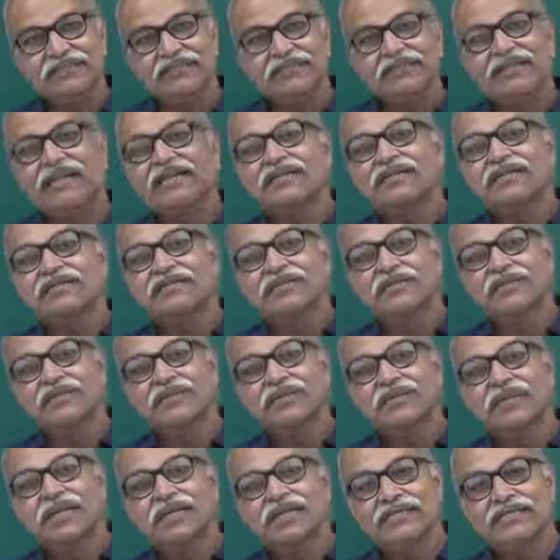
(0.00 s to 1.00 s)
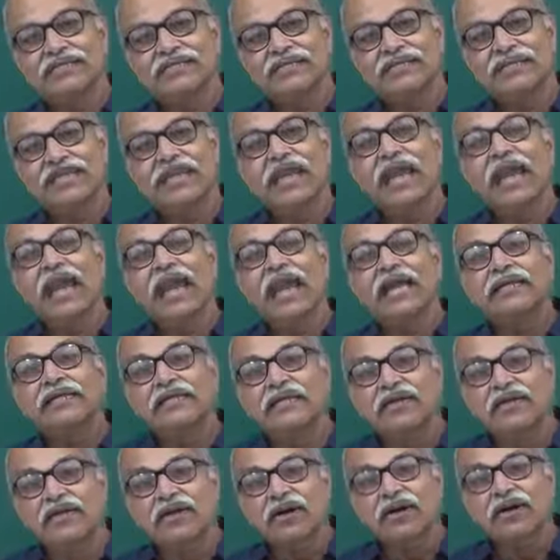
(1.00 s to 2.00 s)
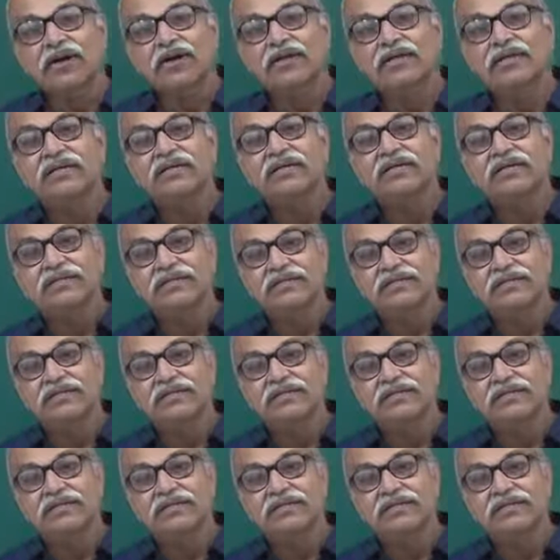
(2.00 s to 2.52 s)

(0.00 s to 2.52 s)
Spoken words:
that is known as analog